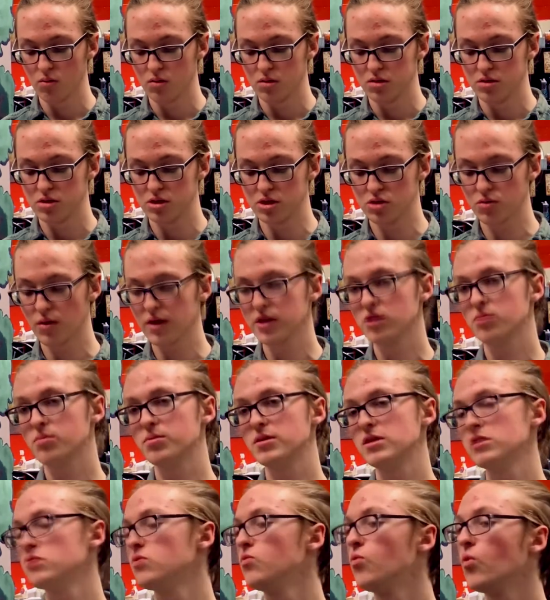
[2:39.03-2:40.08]
Did you write your
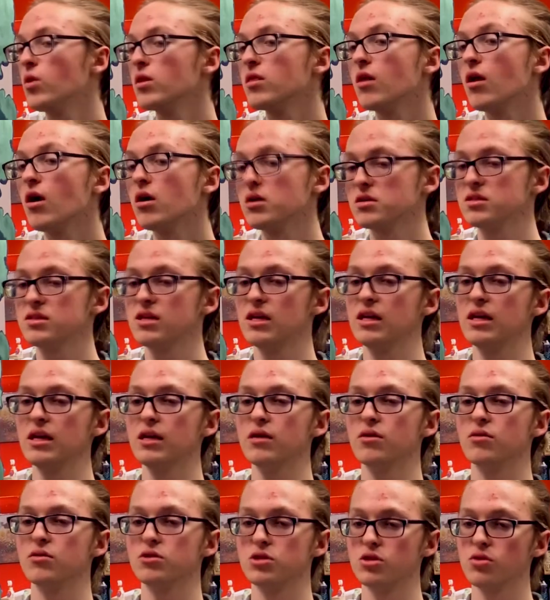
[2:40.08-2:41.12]
piece in one long sitting,
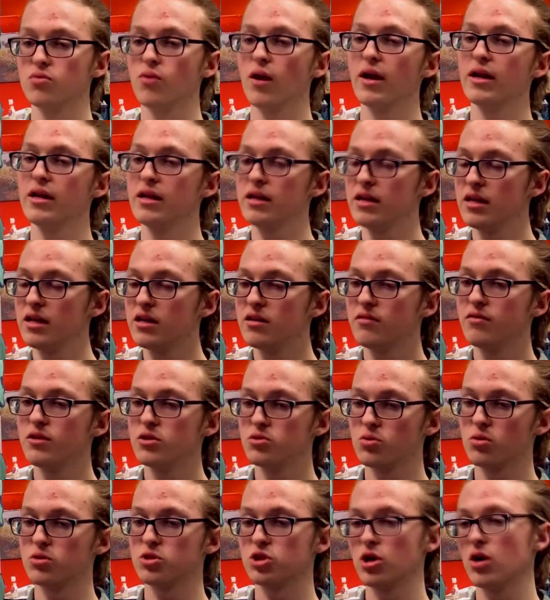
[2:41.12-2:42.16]
or do you write it in
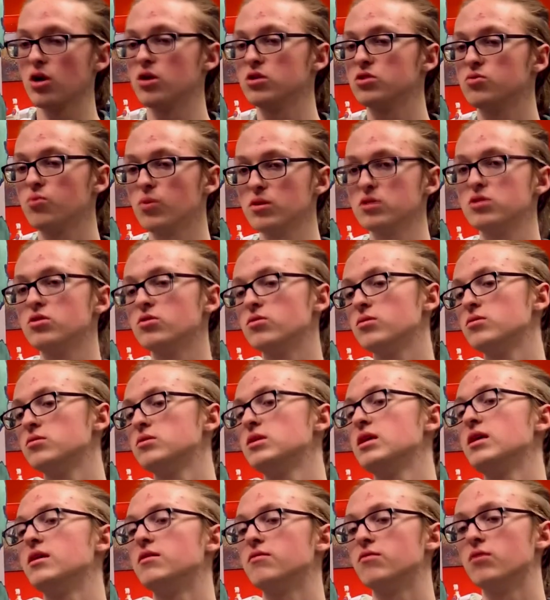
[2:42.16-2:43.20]
individual chunks? What's your
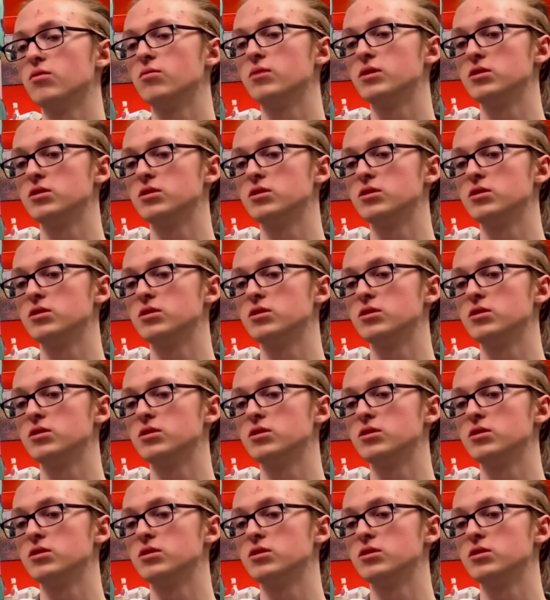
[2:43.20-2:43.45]
routine for when